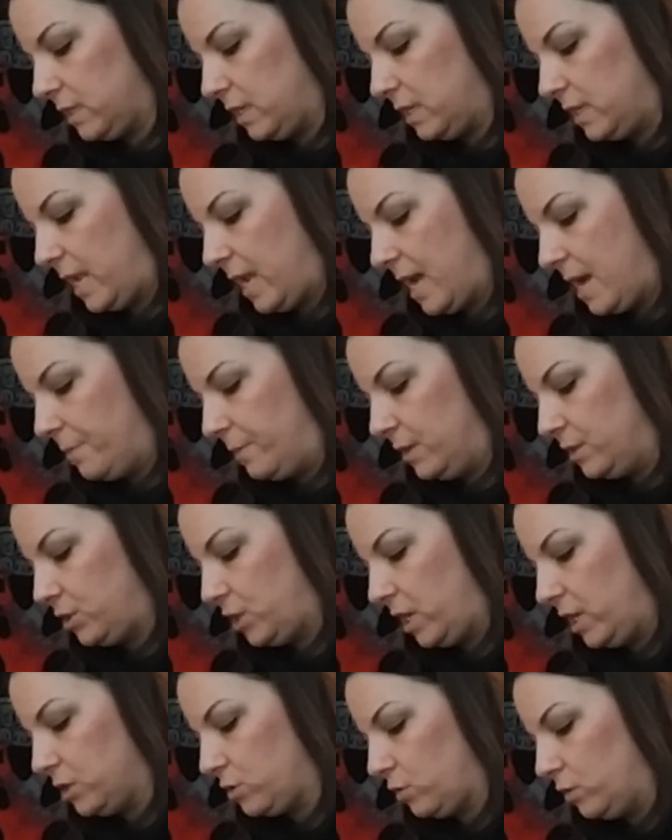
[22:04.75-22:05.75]
and a happy
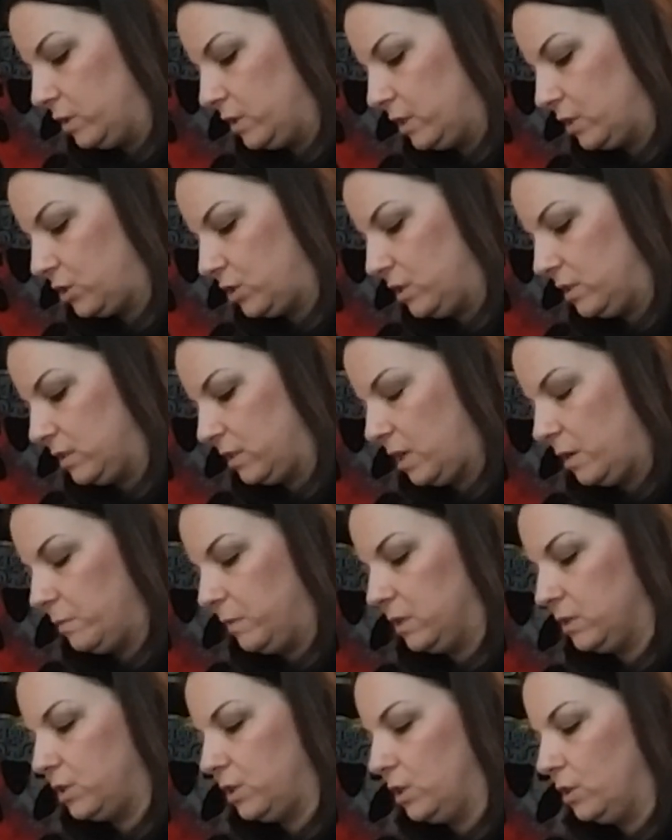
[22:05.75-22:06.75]
change or addition is
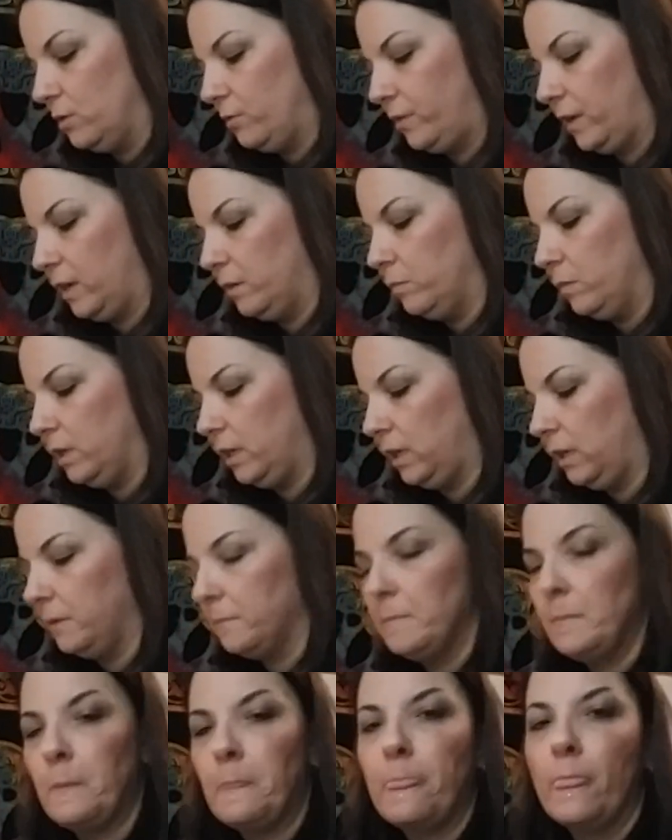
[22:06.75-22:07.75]
coming to your family.